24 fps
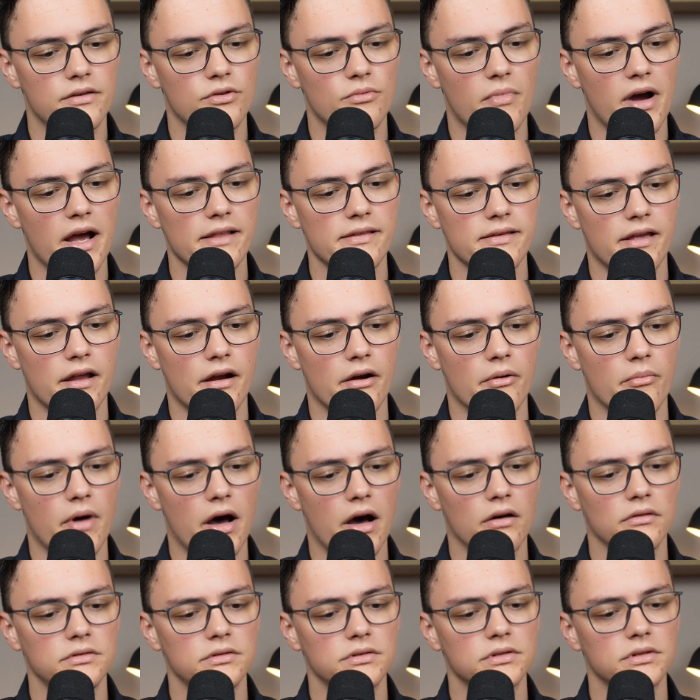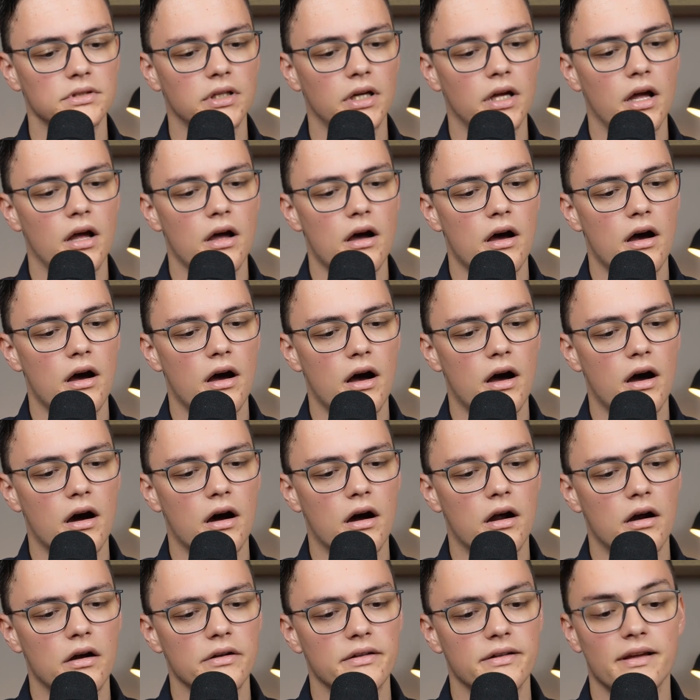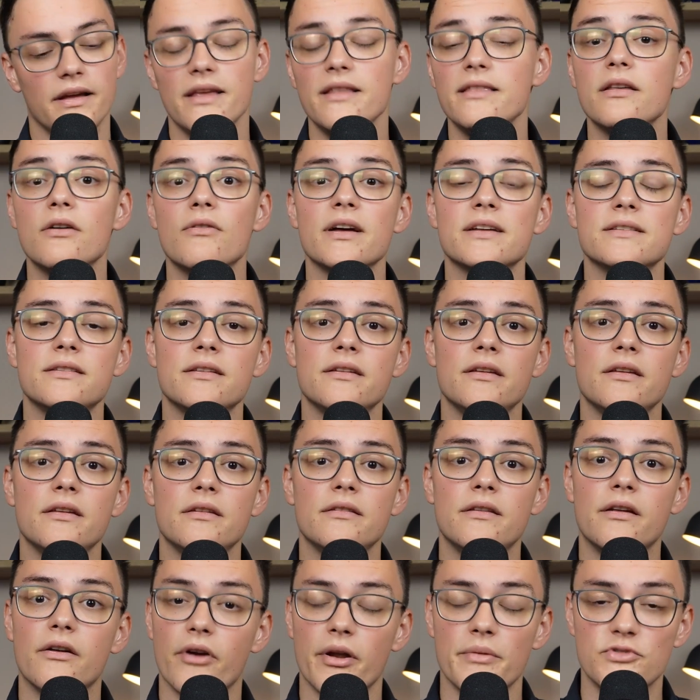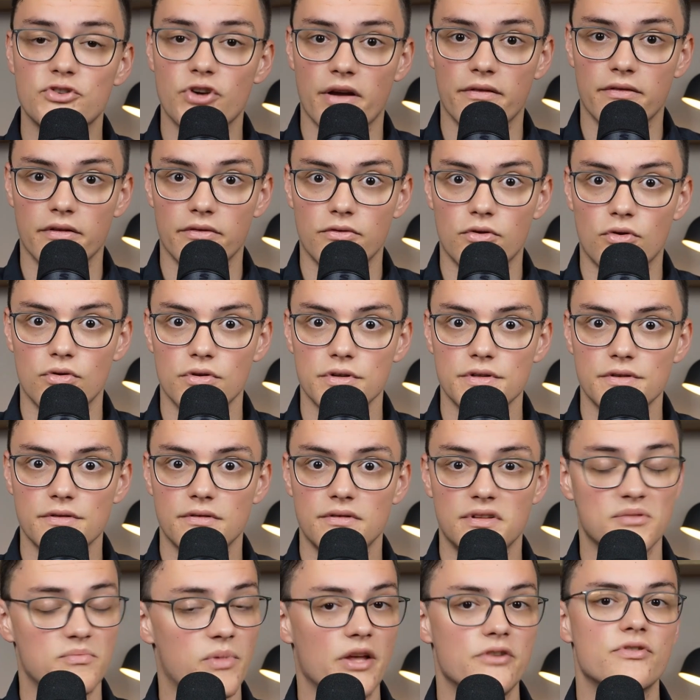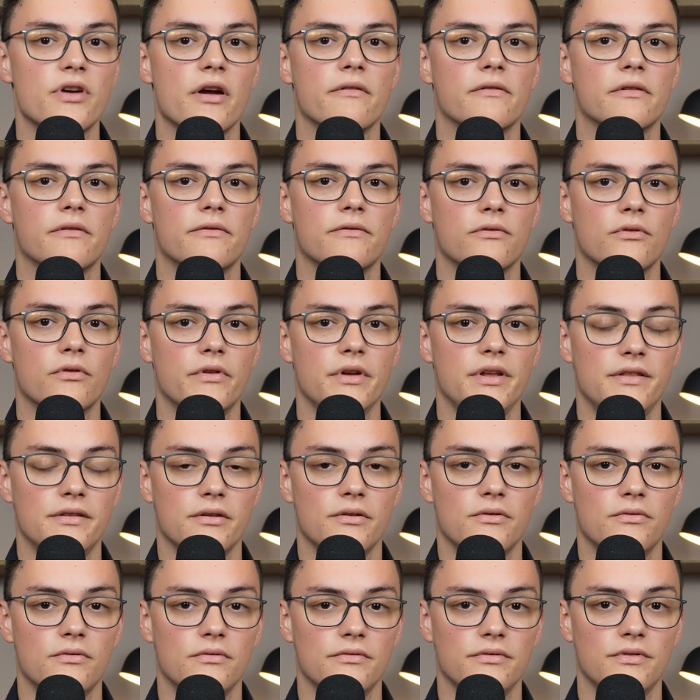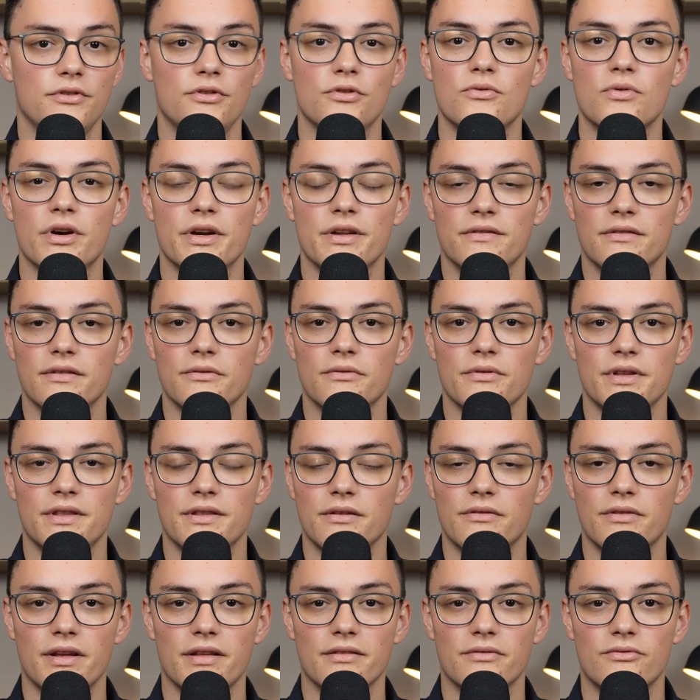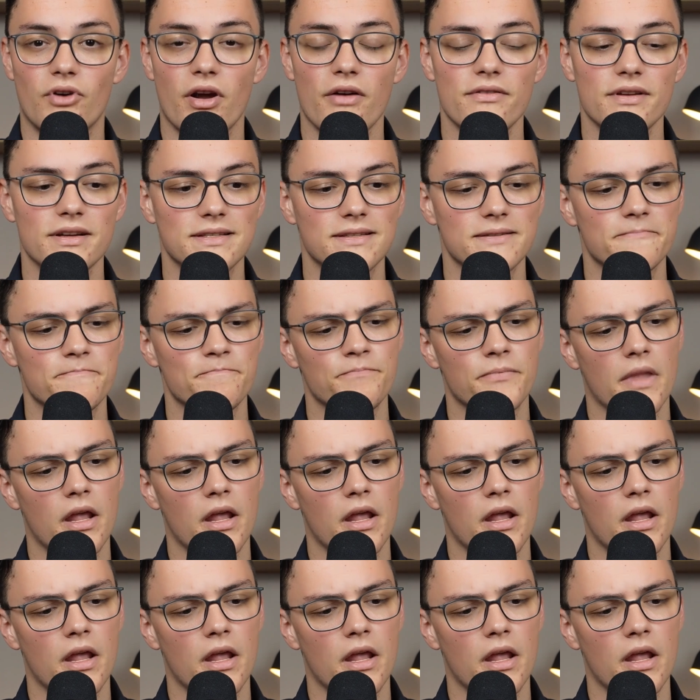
you might care about are the Intel XE DRM driver of course, display driver for Intel, the newer Intel integrated graphics,